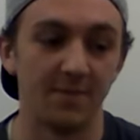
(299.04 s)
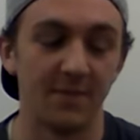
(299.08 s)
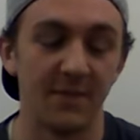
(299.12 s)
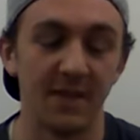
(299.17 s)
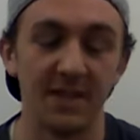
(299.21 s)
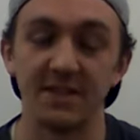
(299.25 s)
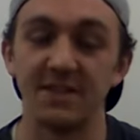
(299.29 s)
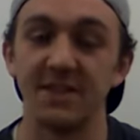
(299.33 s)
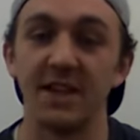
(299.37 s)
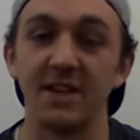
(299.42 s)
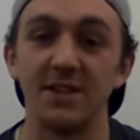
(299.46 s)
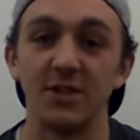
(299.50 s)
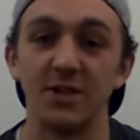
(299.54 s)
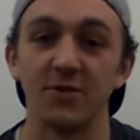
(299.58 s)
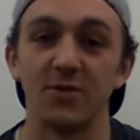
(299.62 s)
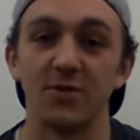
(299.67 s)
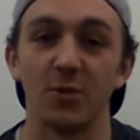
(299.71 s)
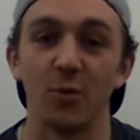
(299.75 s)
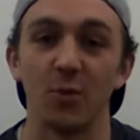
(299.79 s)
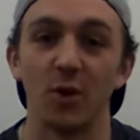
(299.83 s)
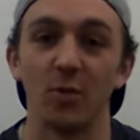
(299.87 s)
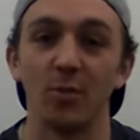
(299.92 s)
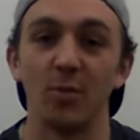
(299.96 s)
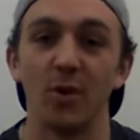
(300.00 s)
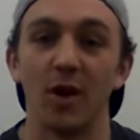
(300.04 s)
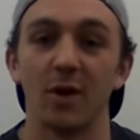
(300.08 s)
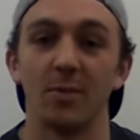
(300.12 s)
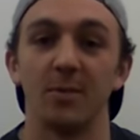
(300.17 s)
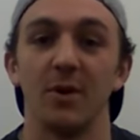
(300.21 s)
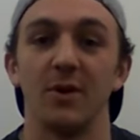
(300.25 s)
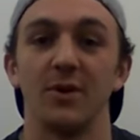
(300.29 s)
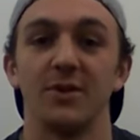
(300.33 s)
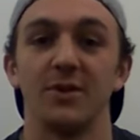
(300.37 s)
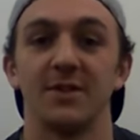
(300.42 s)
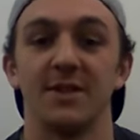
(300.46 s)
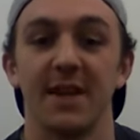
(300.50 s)
And stay tuned for more blog
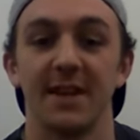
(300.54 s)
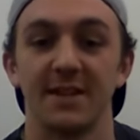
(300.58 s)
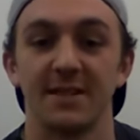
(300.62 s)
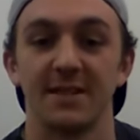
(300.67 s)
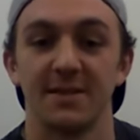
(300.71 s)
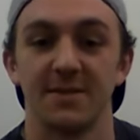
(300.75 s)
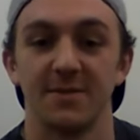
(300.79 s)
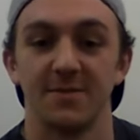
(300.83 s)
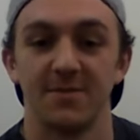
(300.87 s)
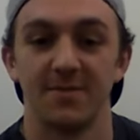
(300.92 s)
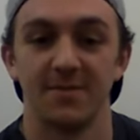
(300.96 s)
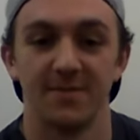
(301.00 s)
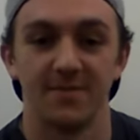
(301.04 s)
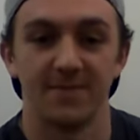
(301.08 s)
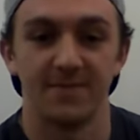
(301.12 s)
posts. Thanks.